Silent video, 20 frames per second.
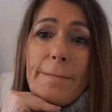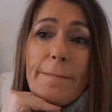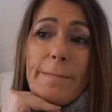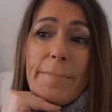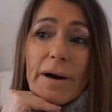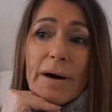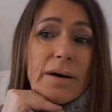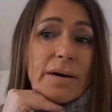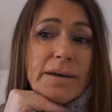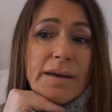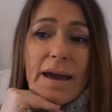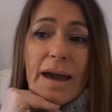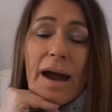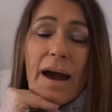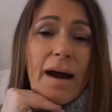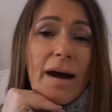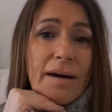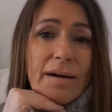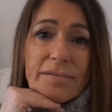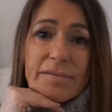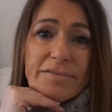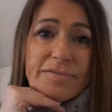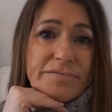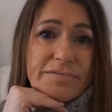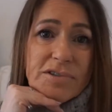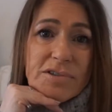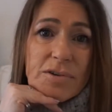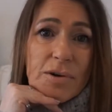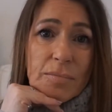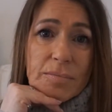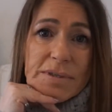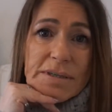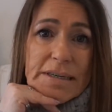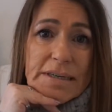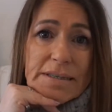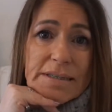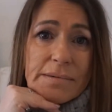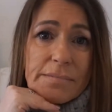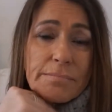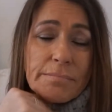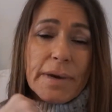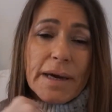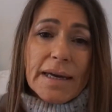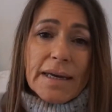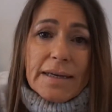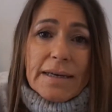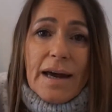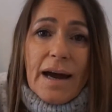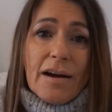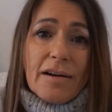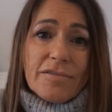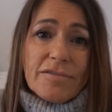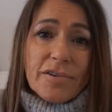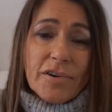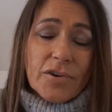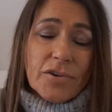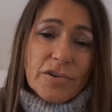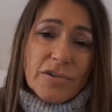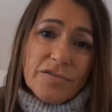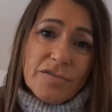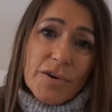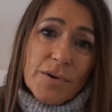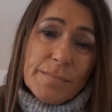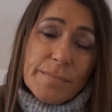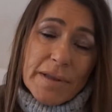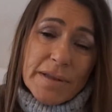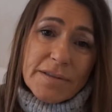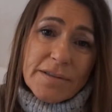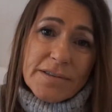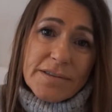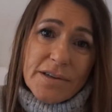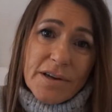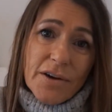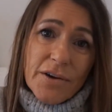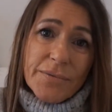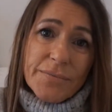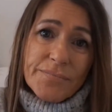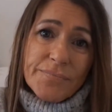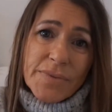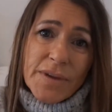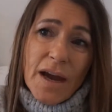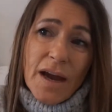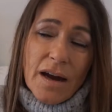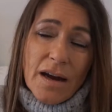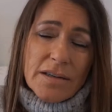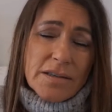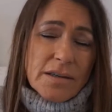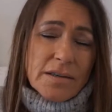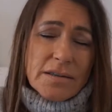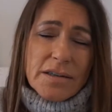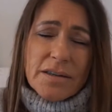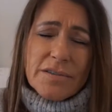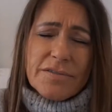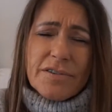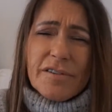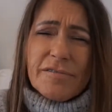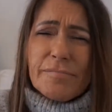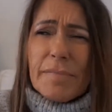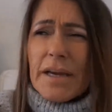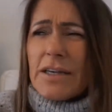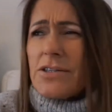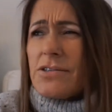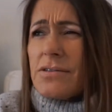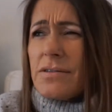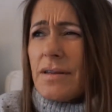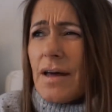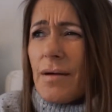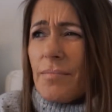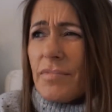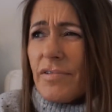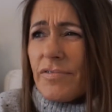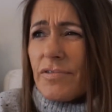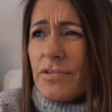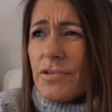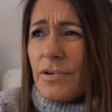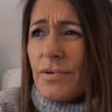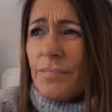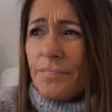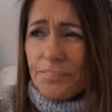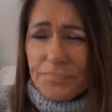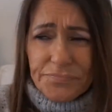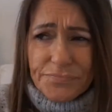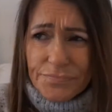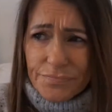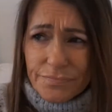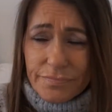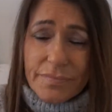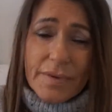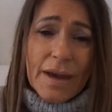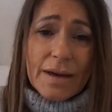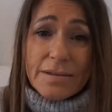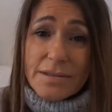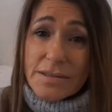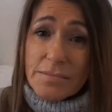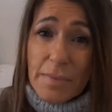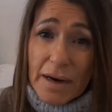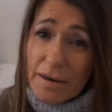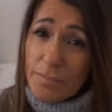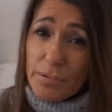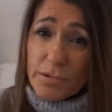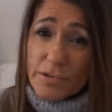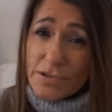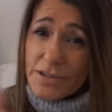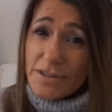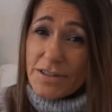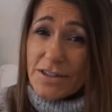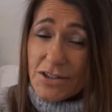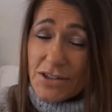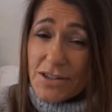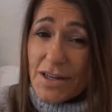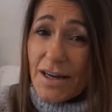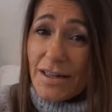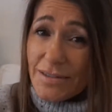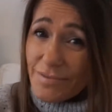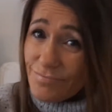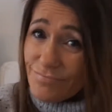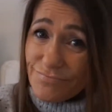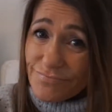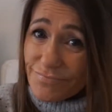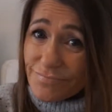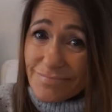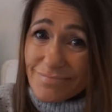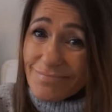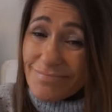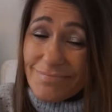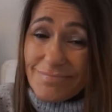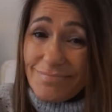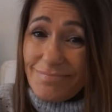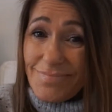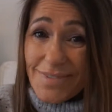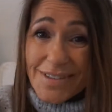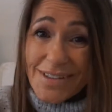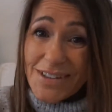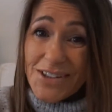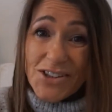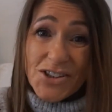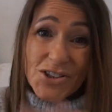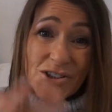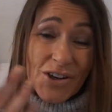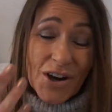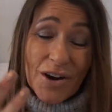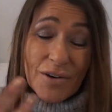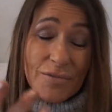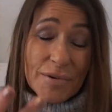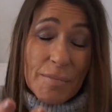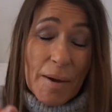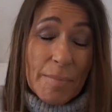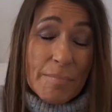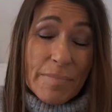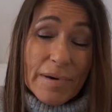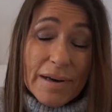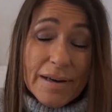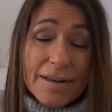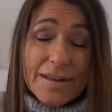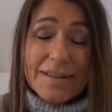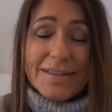But yeah, I've stopped eating meat now for a good few months, so I don't know if I've mentioned that before. That's menopause that does that. You just can't remember.